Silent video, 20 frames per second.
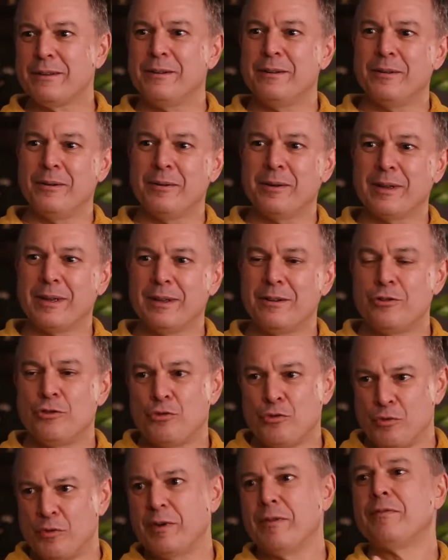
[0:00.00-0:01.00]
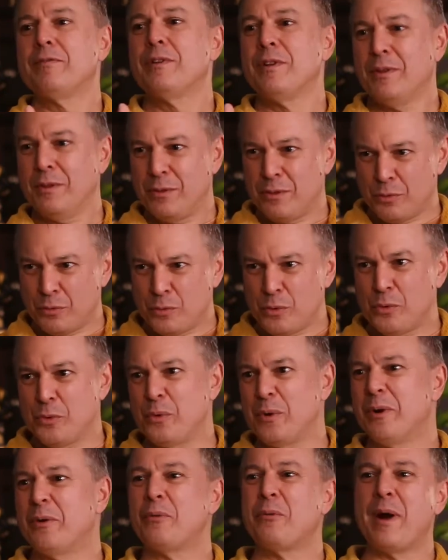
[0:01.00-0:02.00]
You know, it can drift
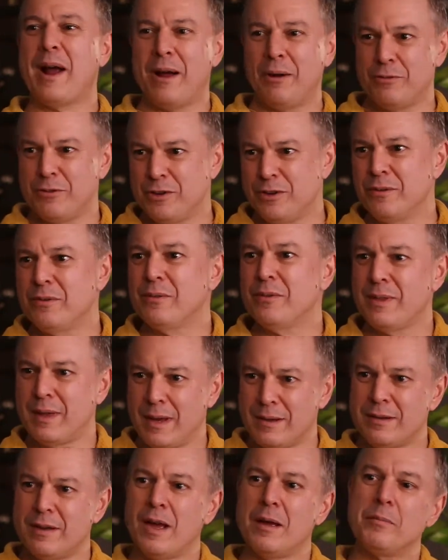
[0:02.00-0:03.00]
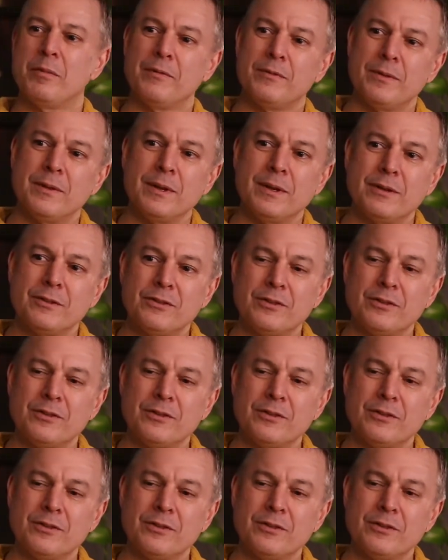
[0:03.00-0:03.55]
through and around you, that type of thing.